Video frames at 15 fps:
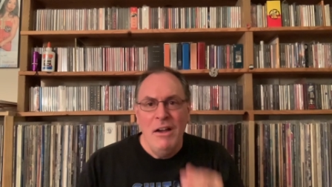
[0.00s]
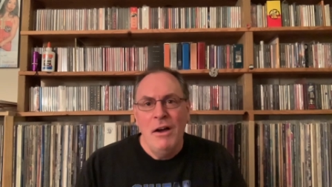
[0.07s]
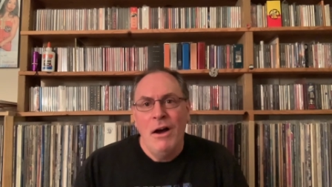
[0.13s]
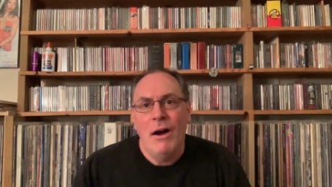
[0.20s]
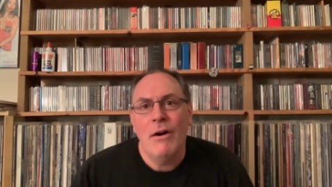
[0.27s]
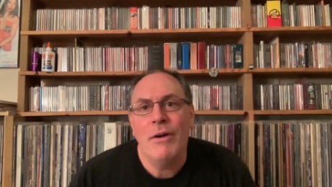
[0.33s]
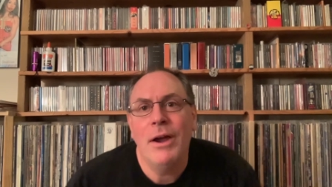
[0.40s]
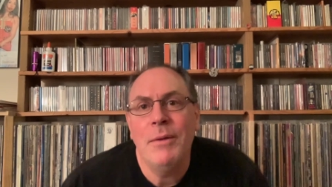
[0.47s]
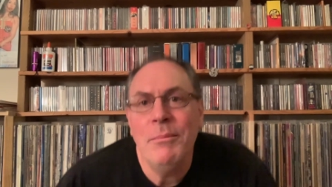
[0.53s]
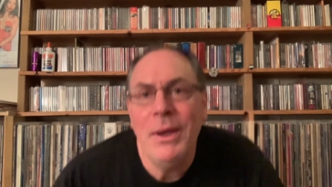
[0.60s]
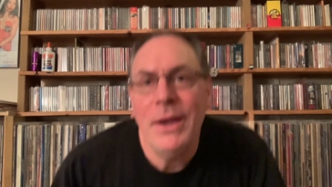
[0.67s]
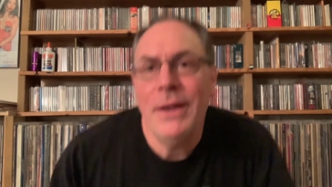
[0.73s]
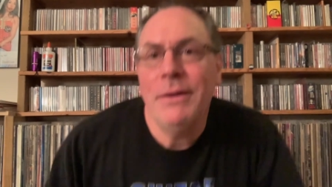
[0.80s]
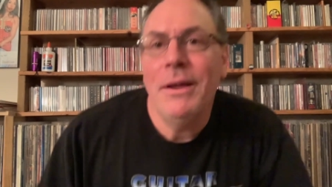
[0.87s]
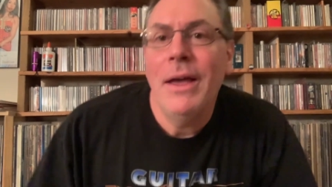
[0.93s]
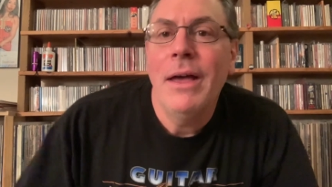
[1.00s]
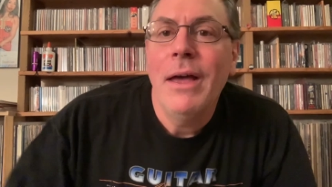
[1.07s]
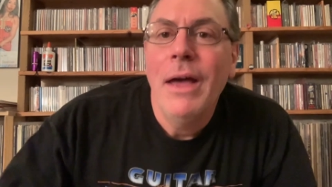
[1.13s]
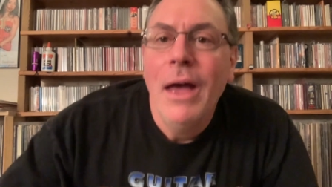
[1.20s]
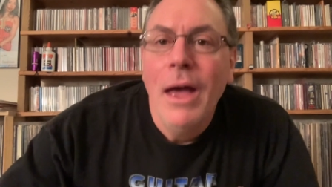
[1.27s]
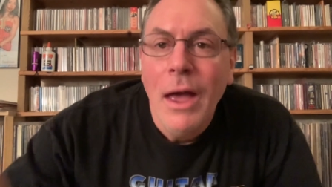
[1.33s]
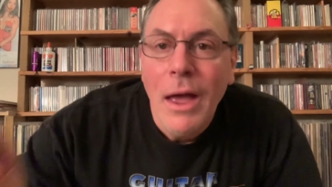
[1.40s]
All right, man.
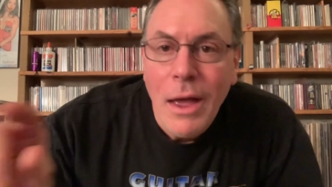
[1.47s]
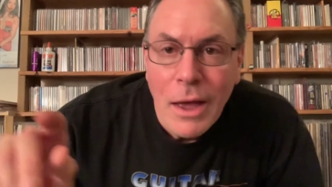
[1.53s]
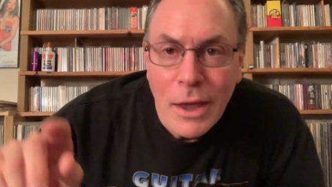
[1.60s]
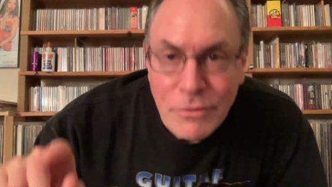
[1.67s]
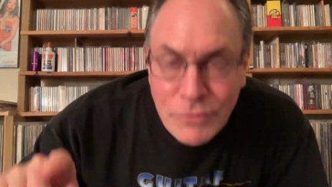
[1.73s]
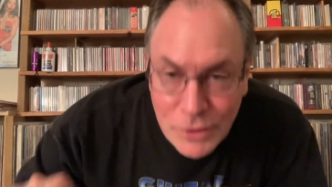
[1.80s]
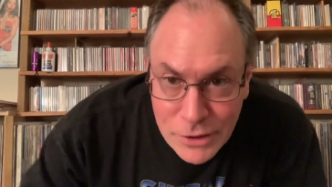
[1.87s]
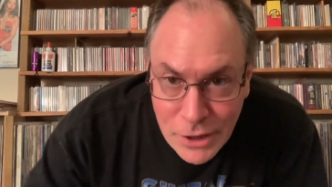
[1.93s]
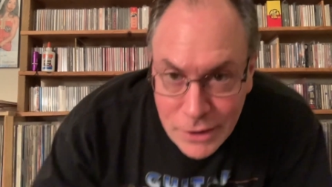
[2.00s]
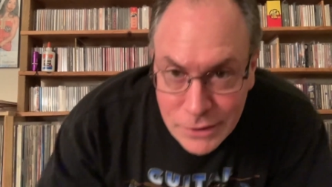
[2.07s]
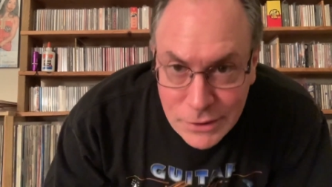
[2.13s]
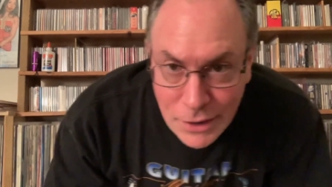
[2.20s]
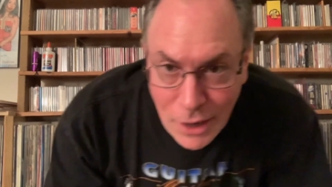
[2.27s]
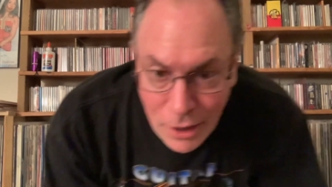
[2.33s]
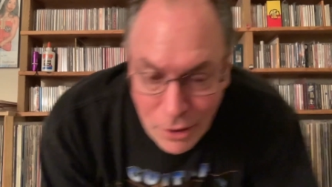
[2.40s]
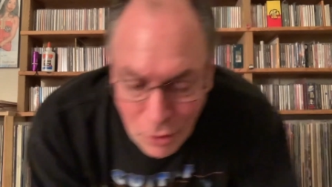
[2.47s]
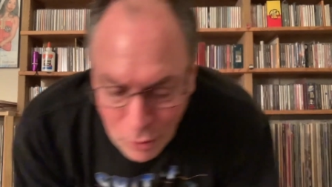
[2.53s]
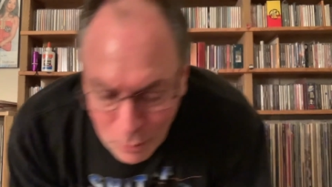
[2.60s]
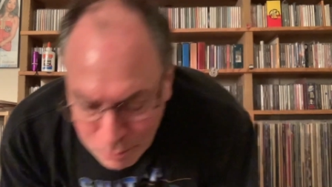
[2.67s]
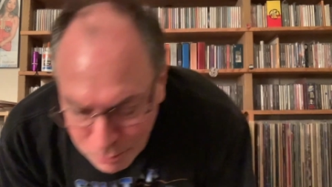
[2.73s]
If you liked it, I hope